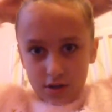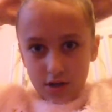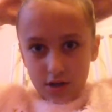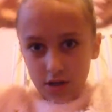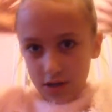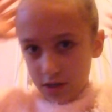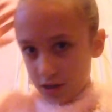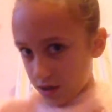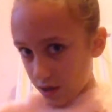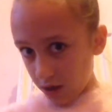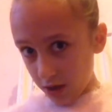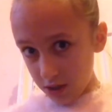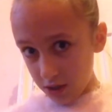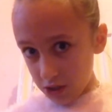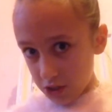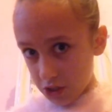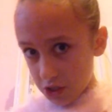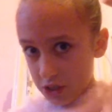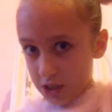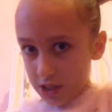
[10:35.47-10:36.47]
Because girls
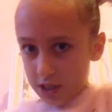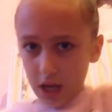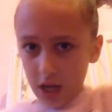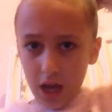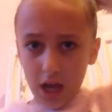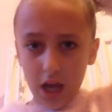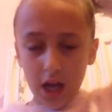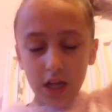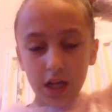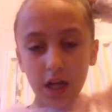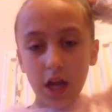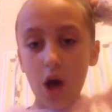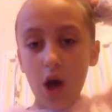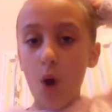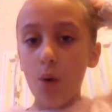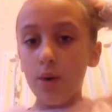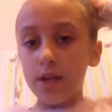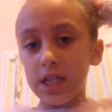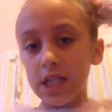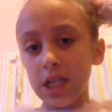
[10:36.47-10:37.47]
just say,
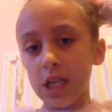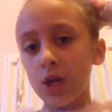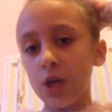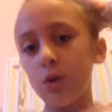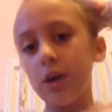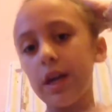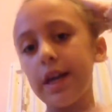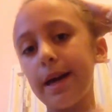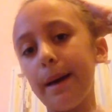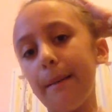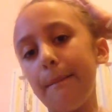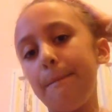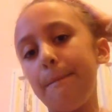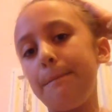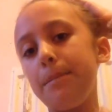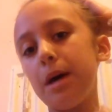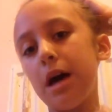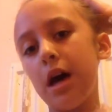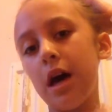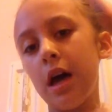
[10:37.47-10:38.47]
oh, it's a quick
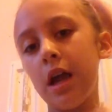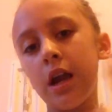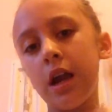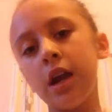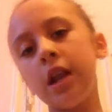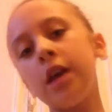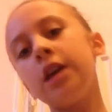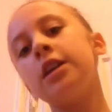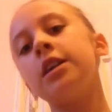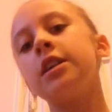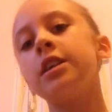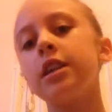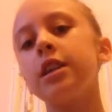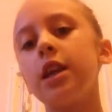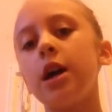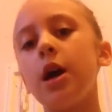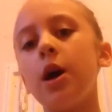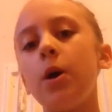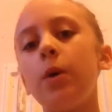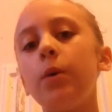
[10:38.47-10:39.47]
bun, you
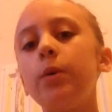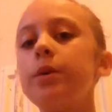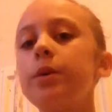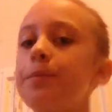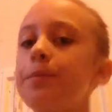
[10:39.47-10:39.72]
know.